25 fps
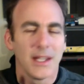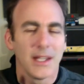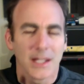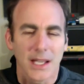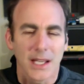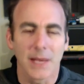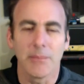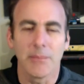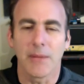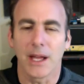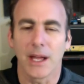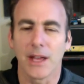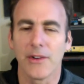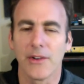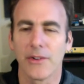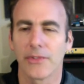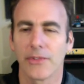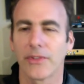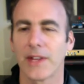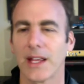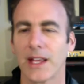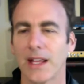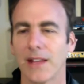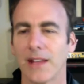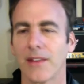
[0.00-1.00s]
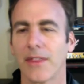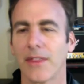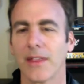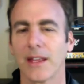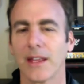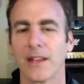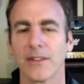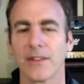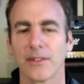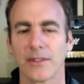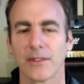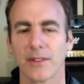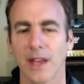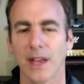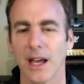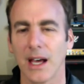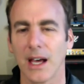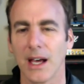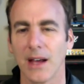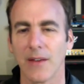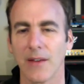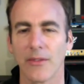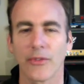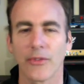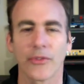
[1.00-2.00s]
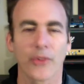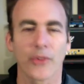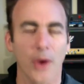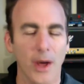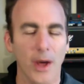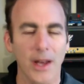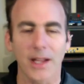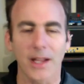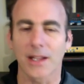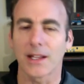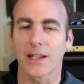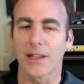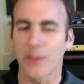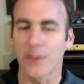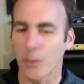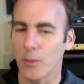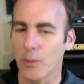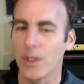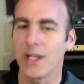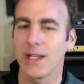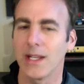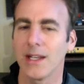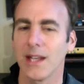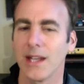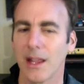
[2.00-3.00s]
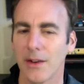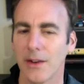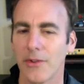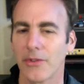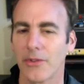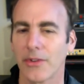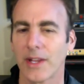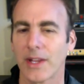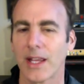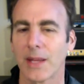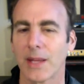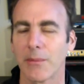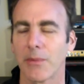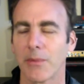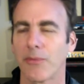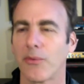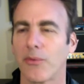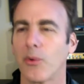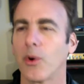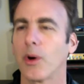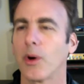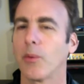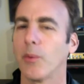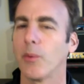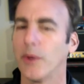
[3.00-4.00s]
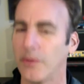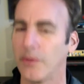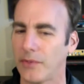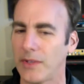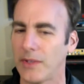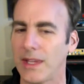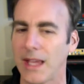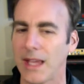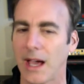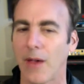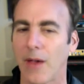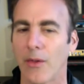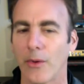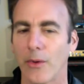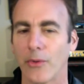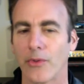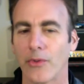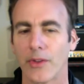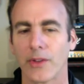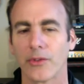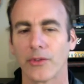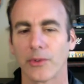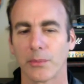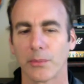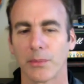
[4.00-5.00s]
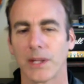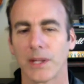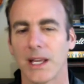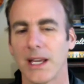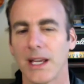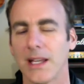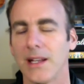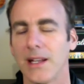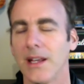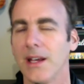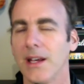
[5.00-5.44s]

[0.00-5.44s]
come to understand things sonically that we didn't understand before, and we see how those things are played.